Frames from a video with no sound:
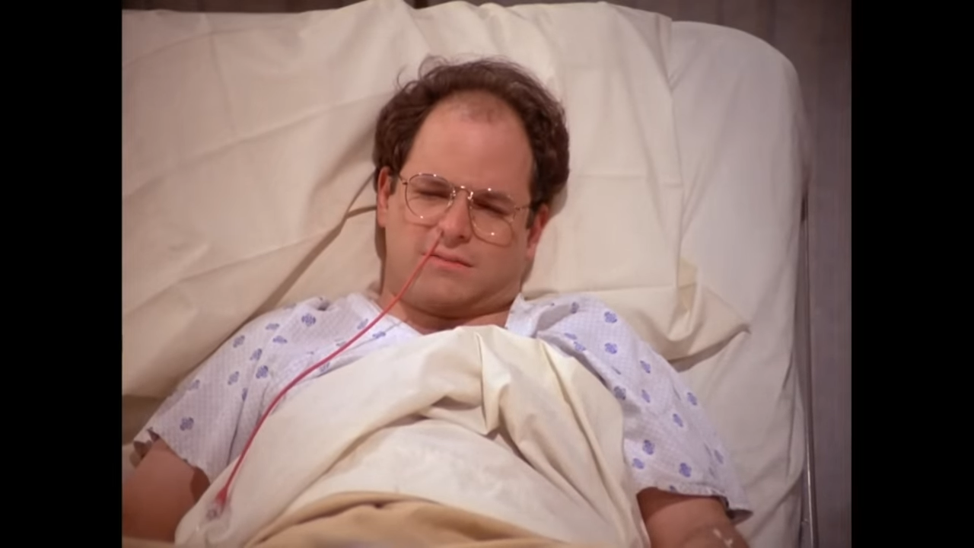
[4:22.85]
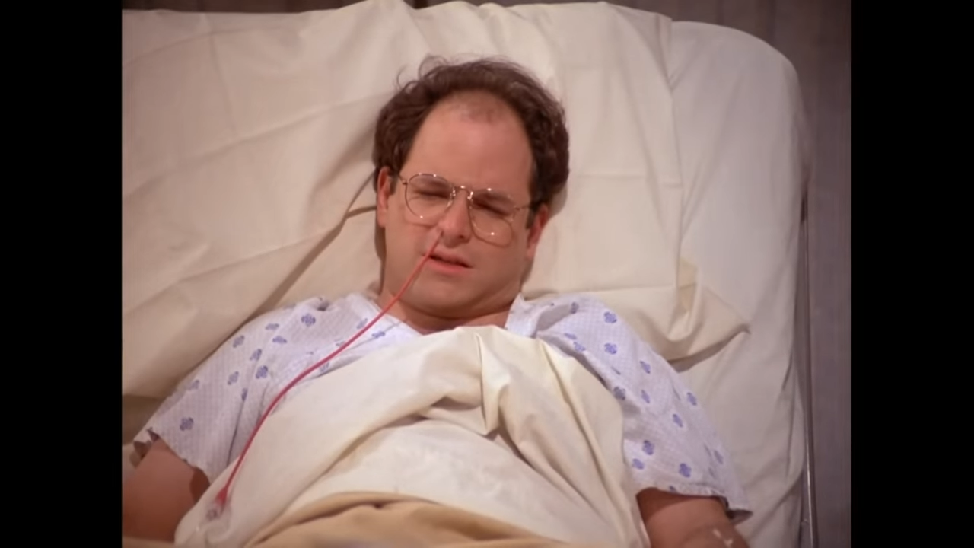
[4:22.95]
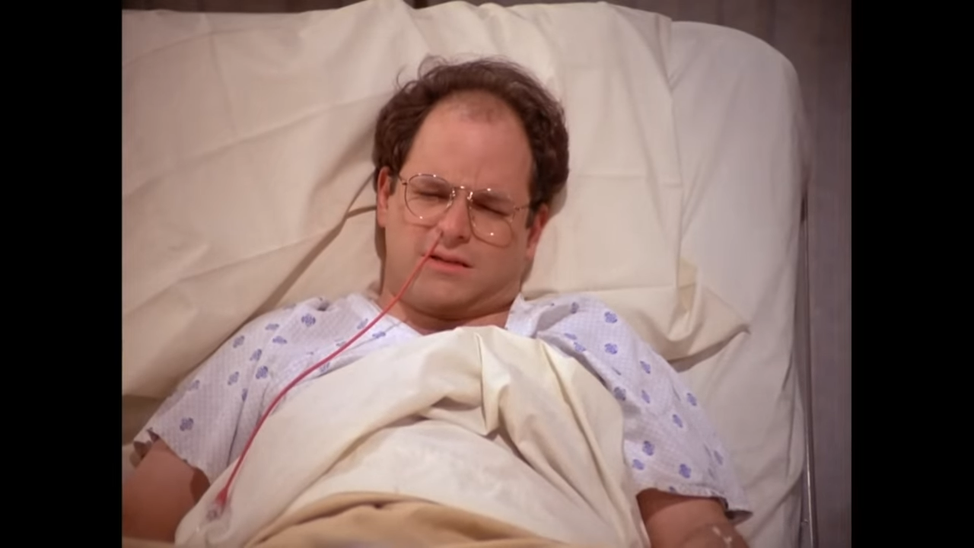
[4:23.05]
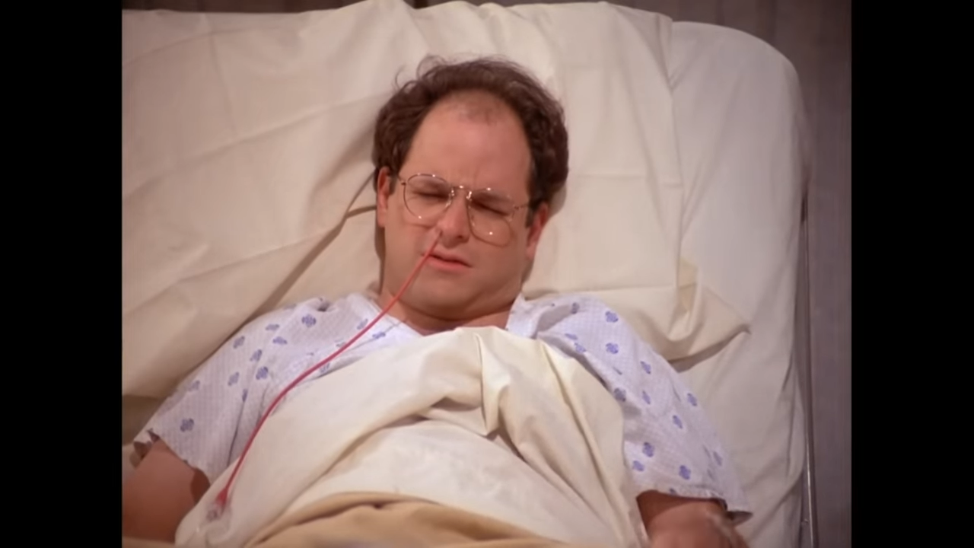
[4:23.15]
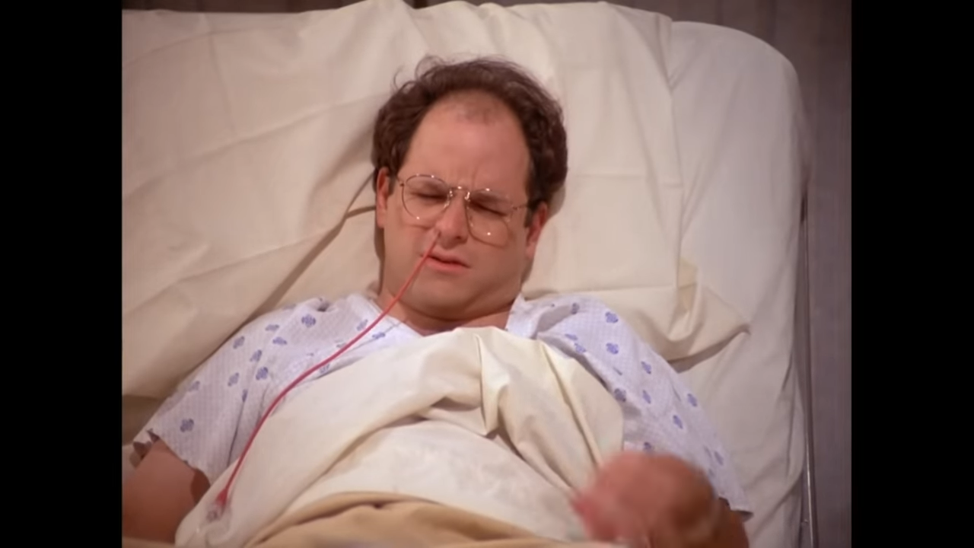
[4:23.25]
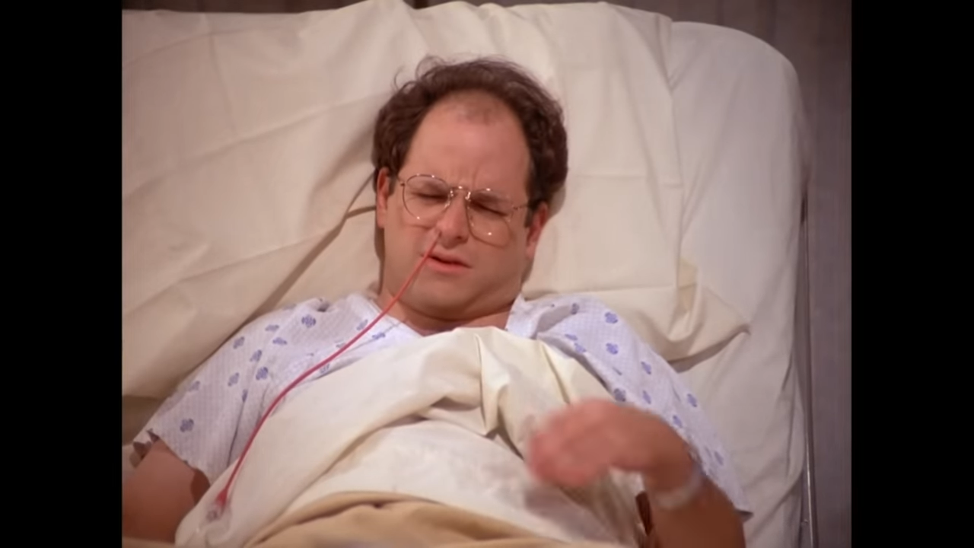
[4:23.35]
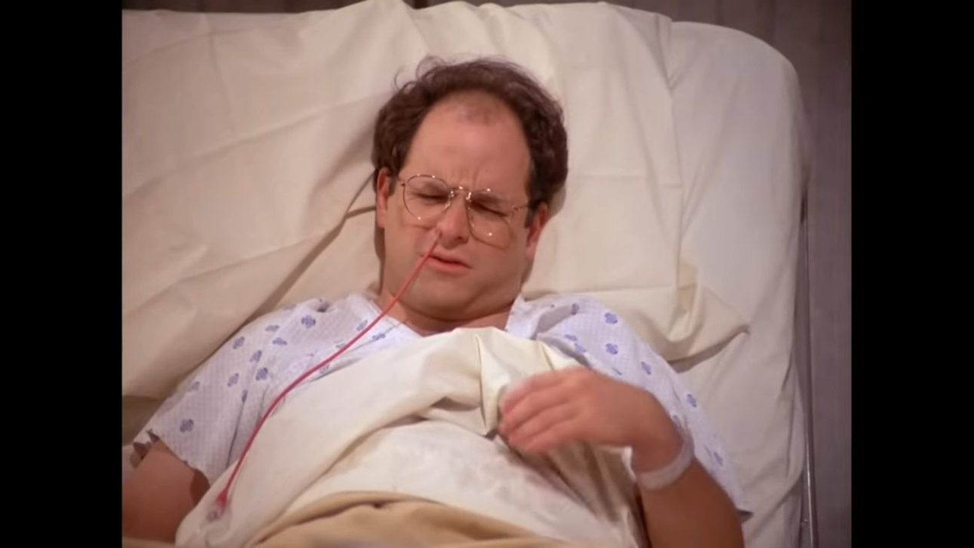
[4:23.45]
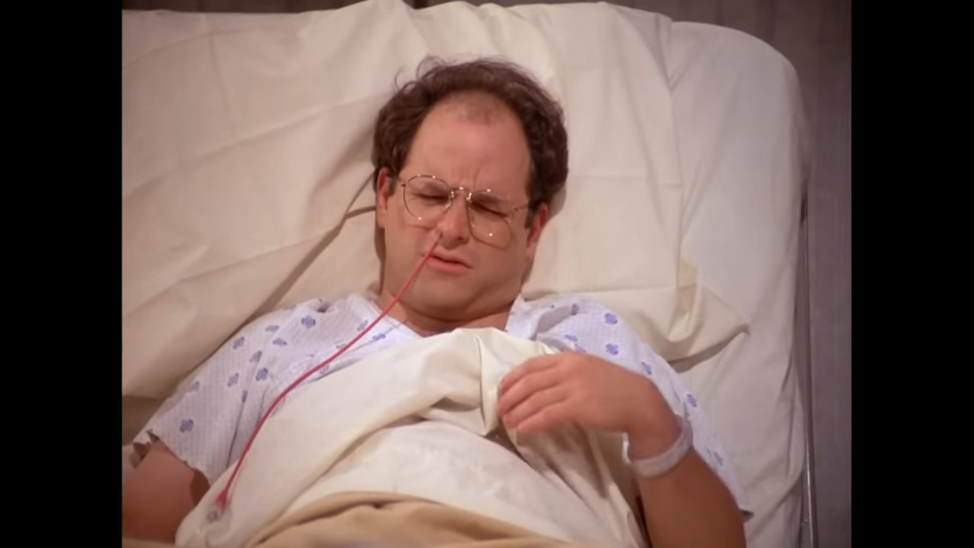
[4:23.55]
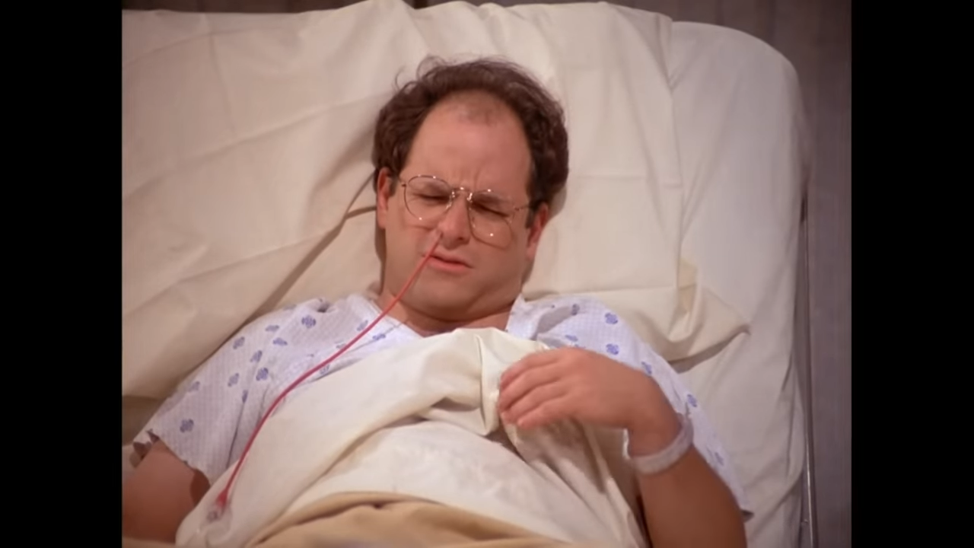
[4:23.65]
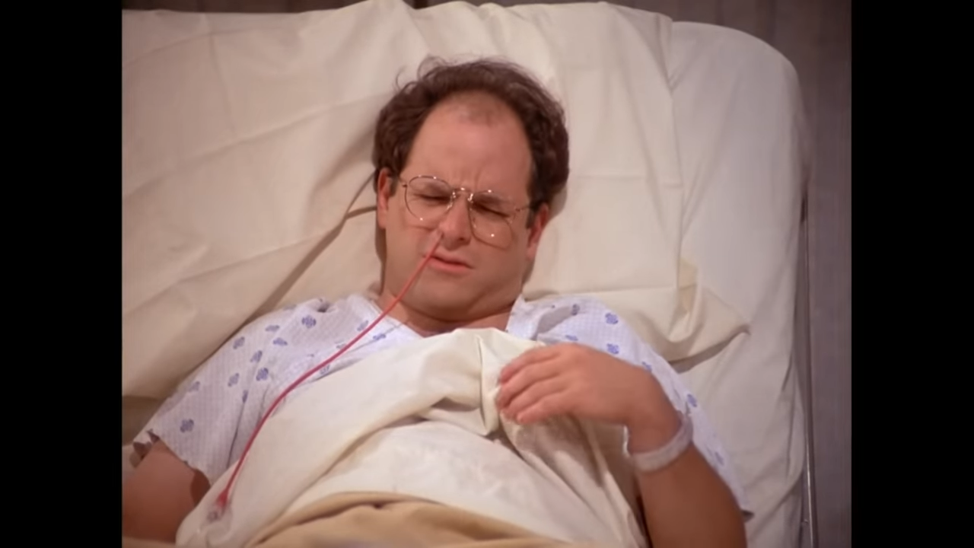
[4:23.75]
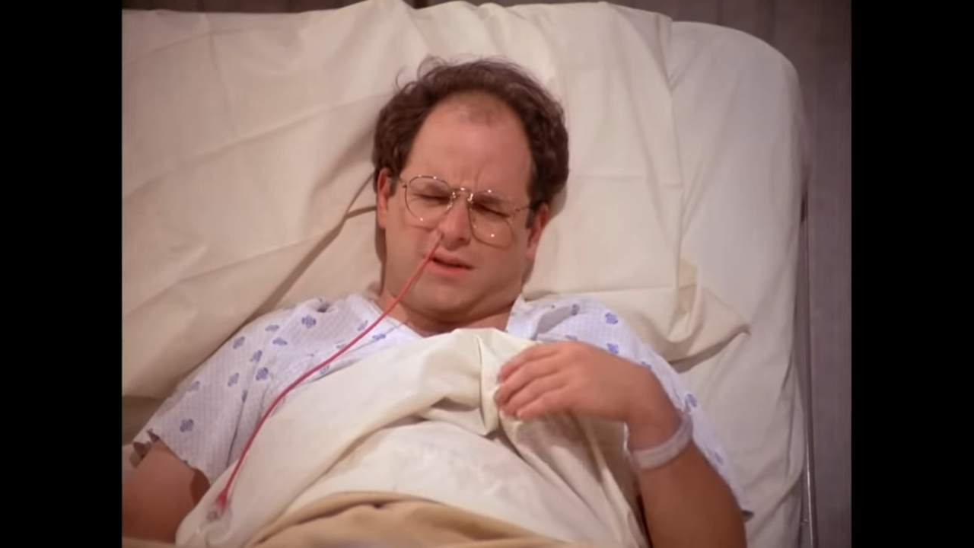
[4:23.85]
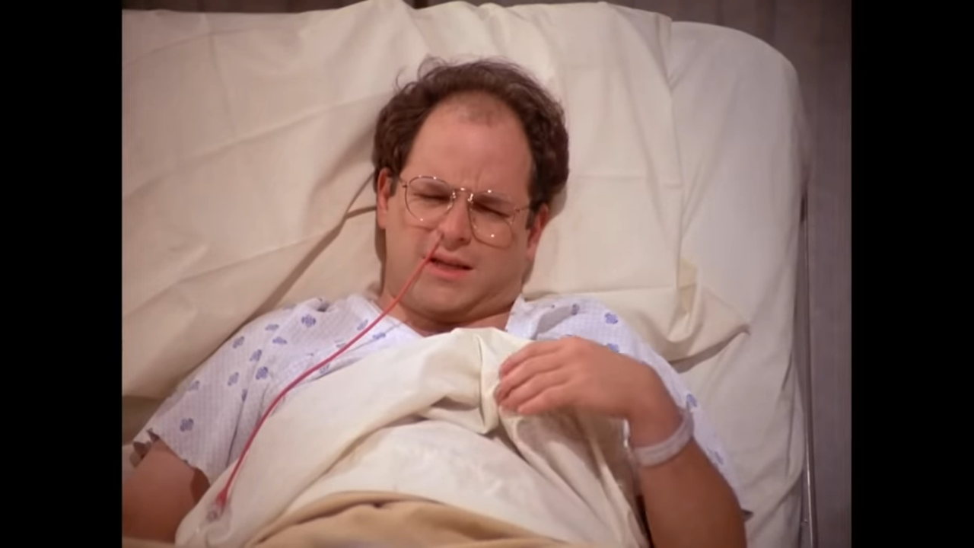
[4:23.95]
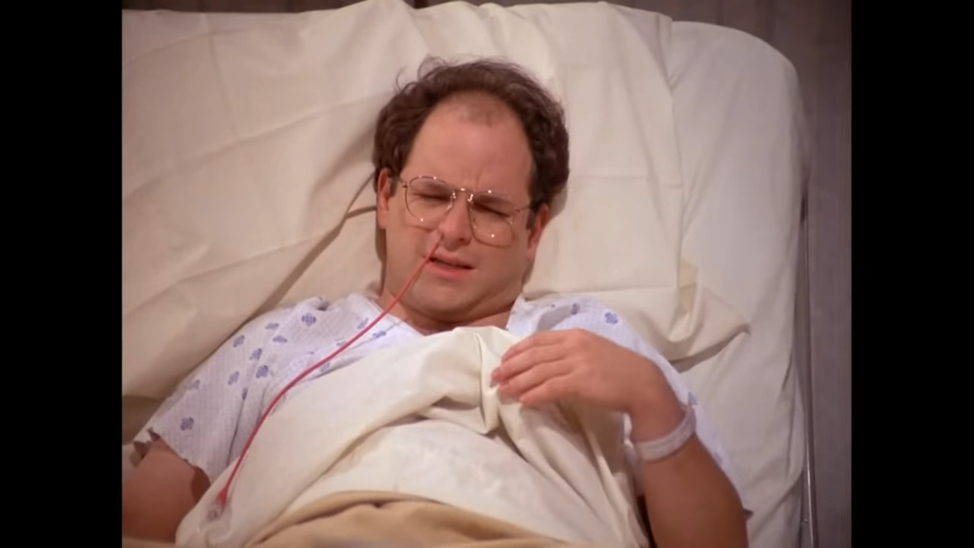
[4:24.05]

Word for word: I'm gonna do a whole